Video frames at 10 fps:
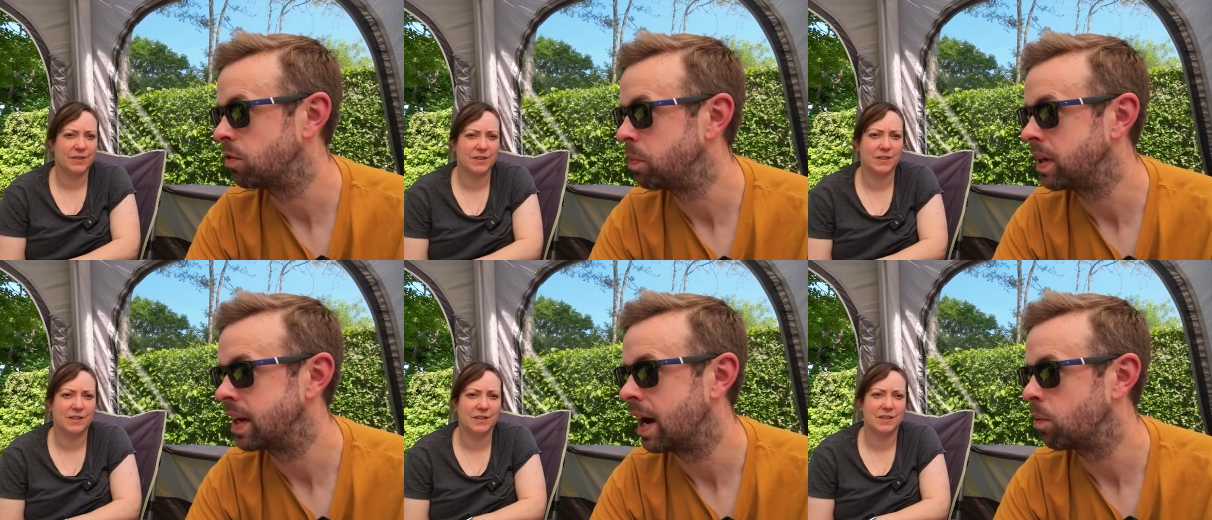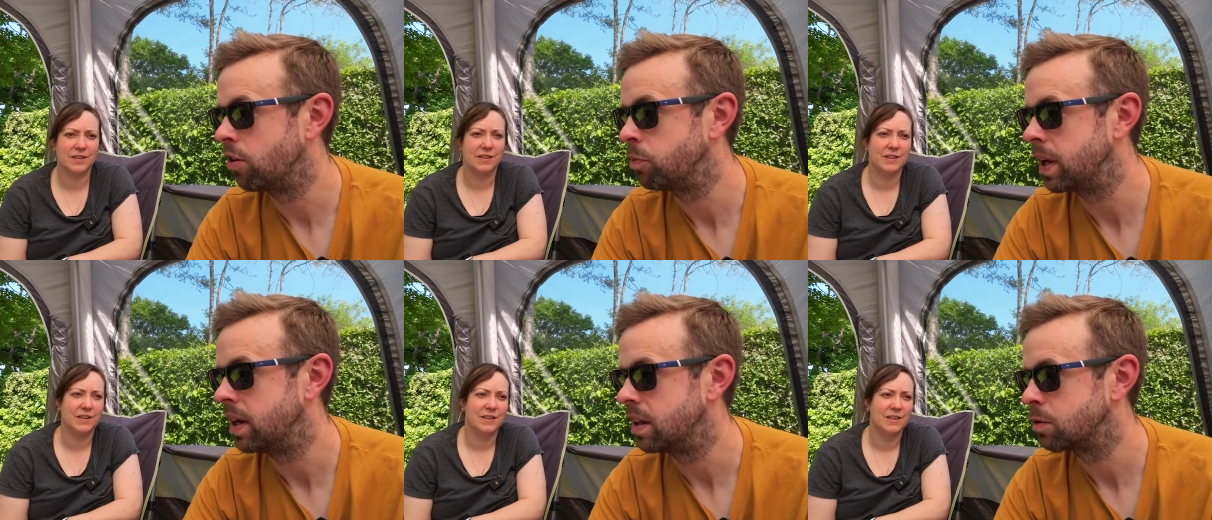Speaker 1: we've been down while we've
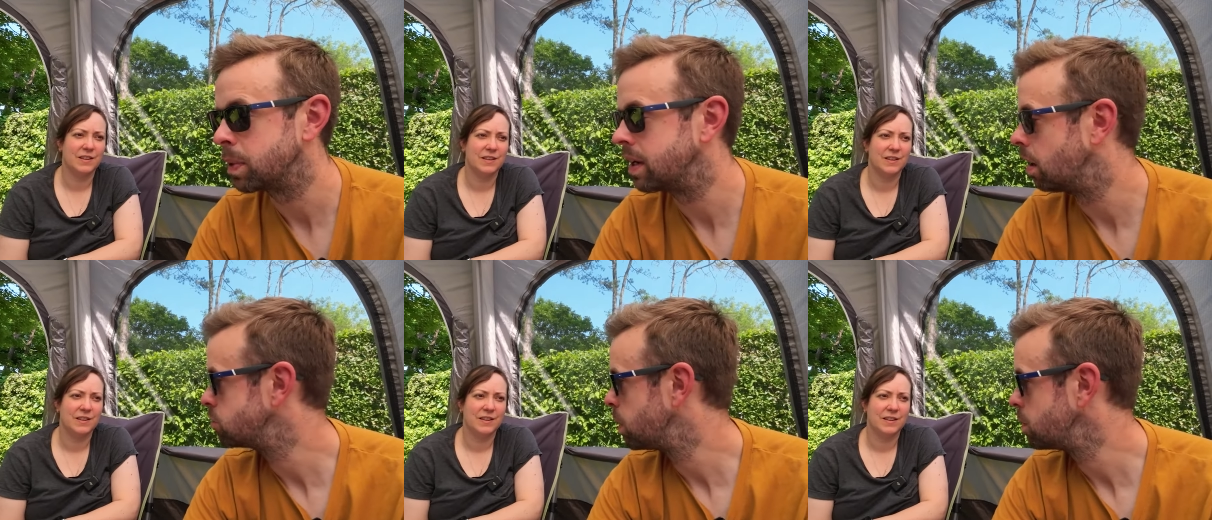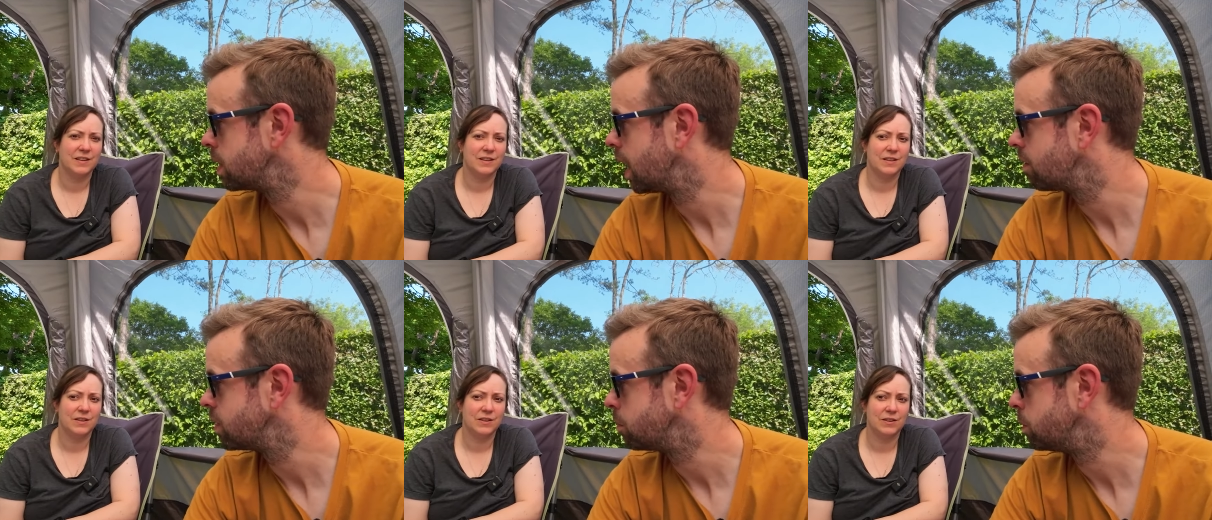been here, there's been loads of people there,
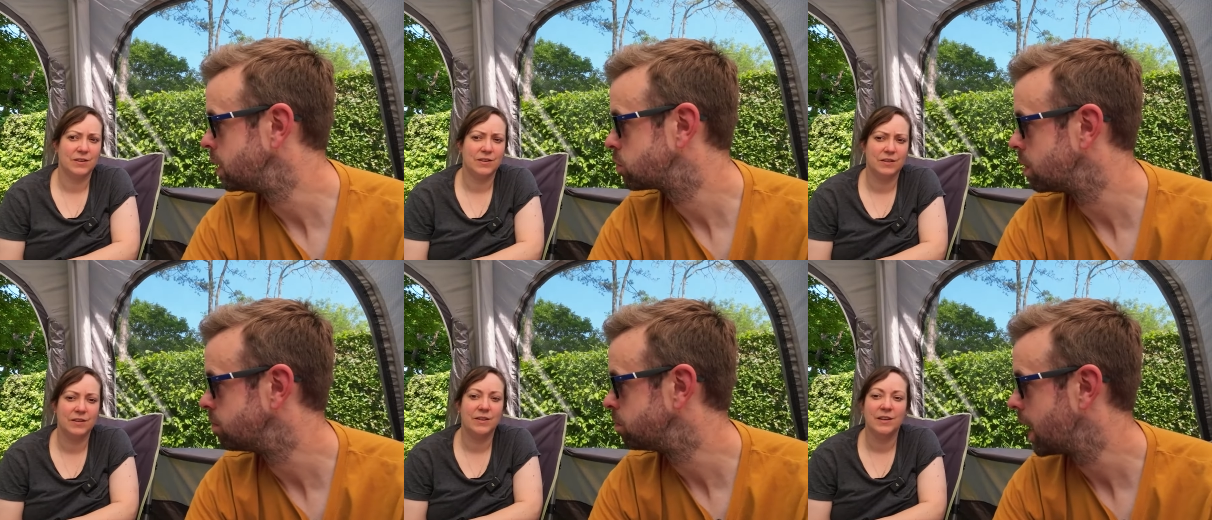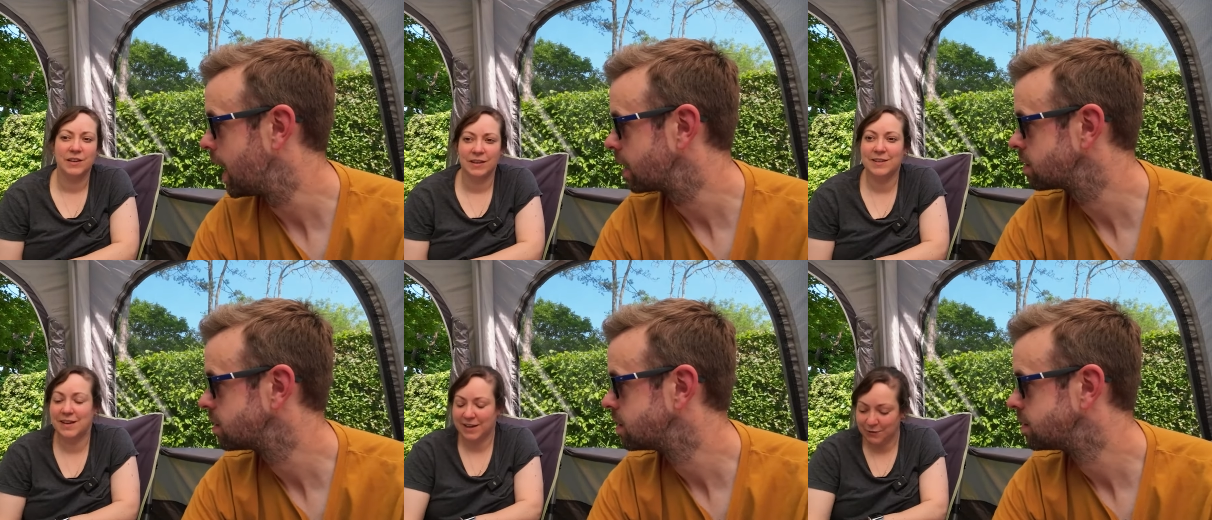and the beach's been packed.
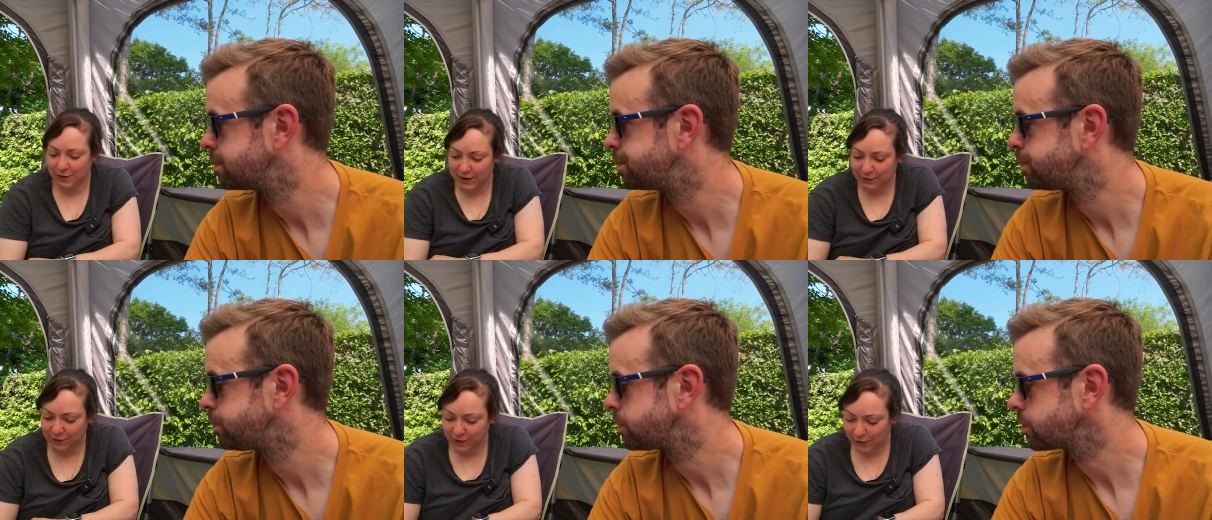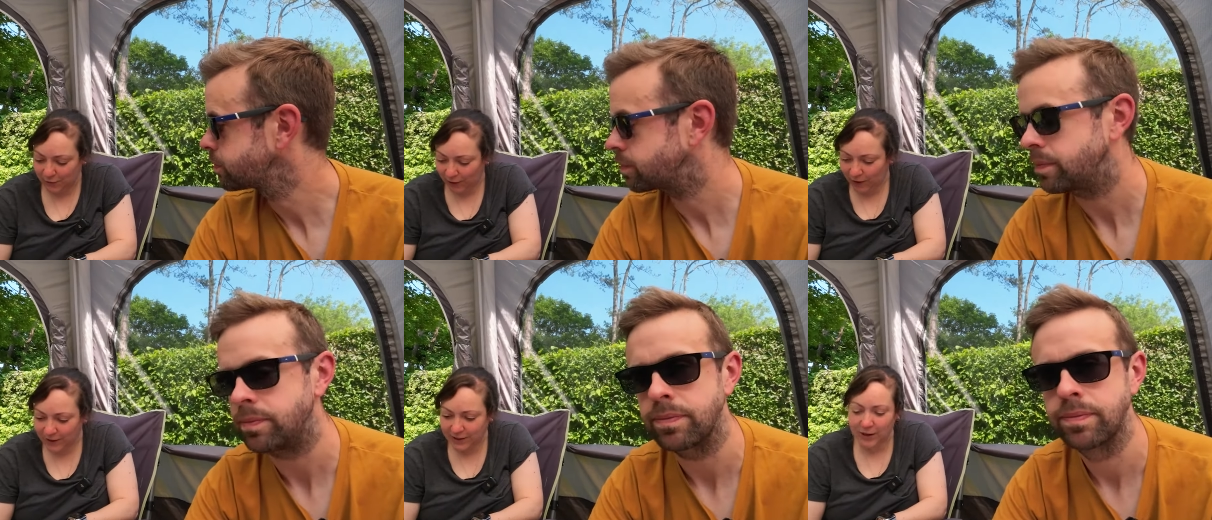
Speaker 2: Yeah, if you if you don't
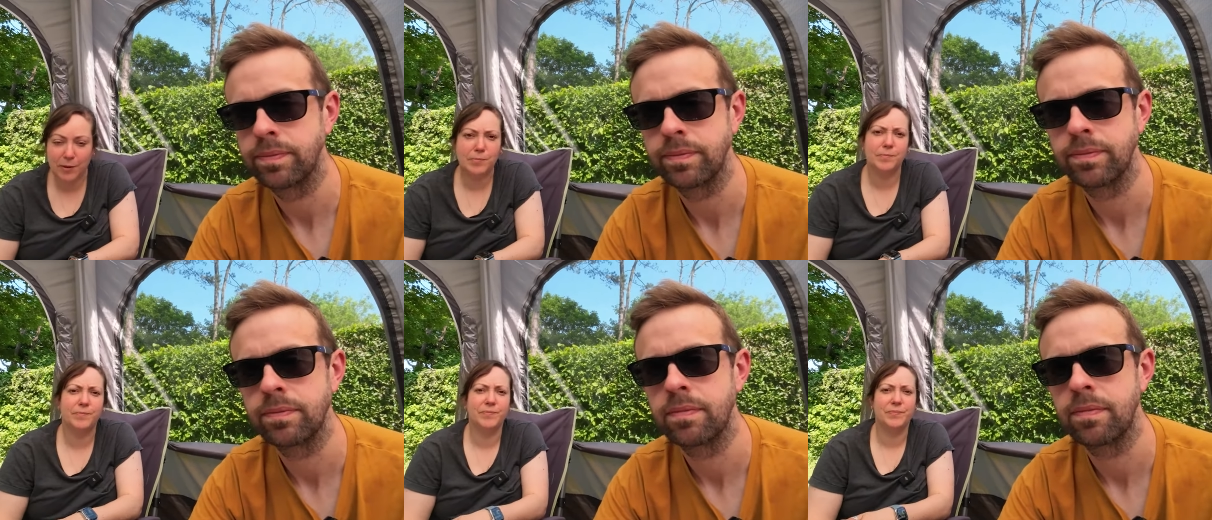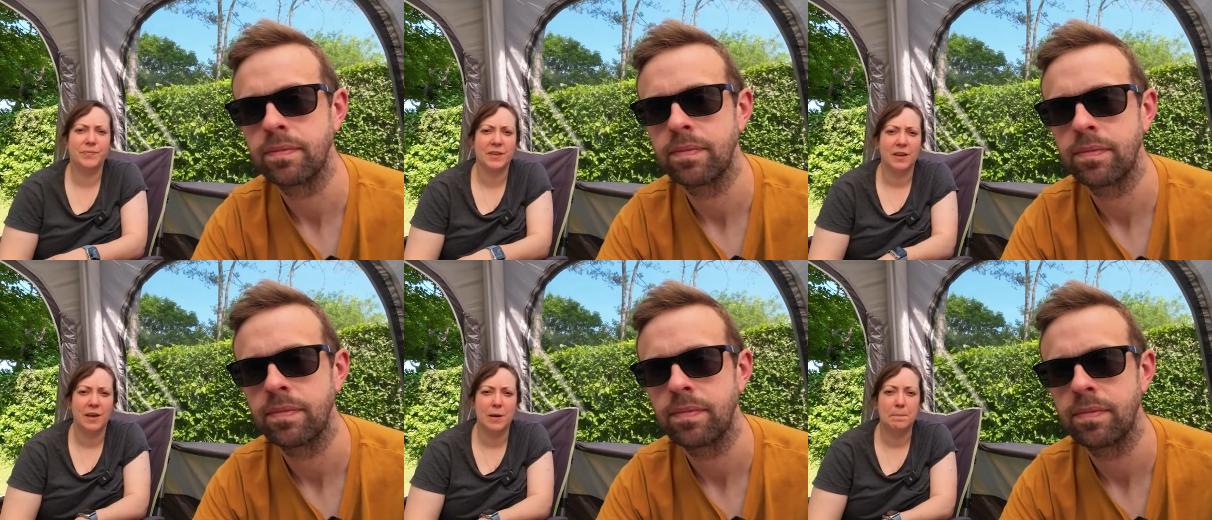like um,
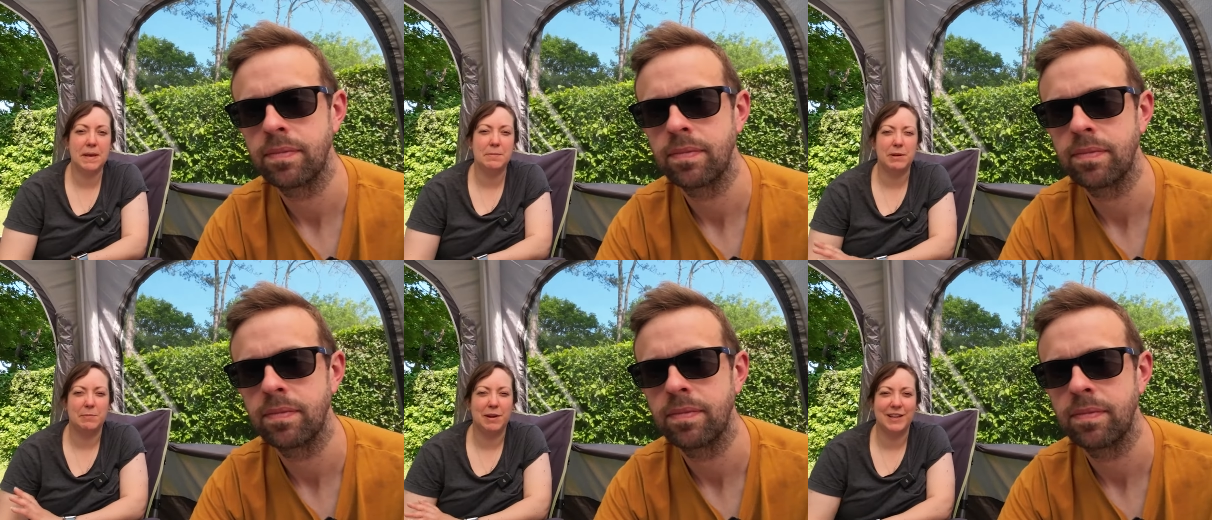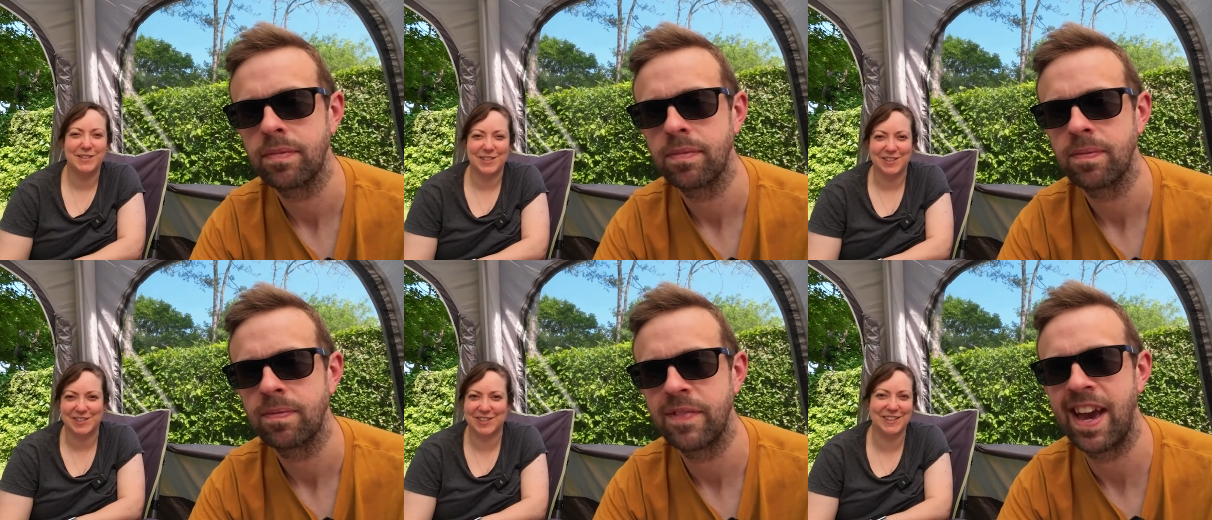peoply
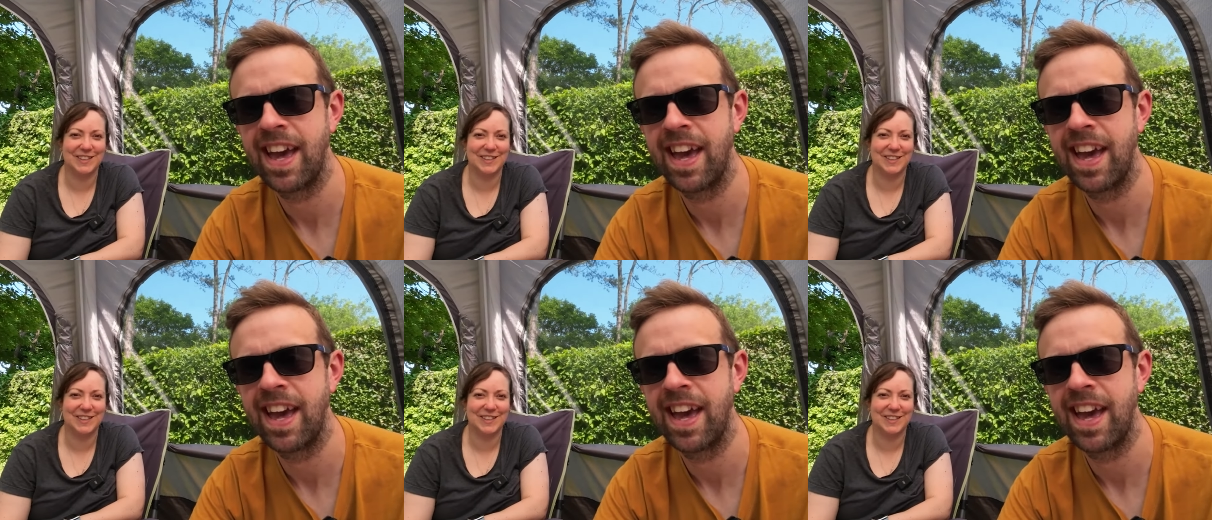places,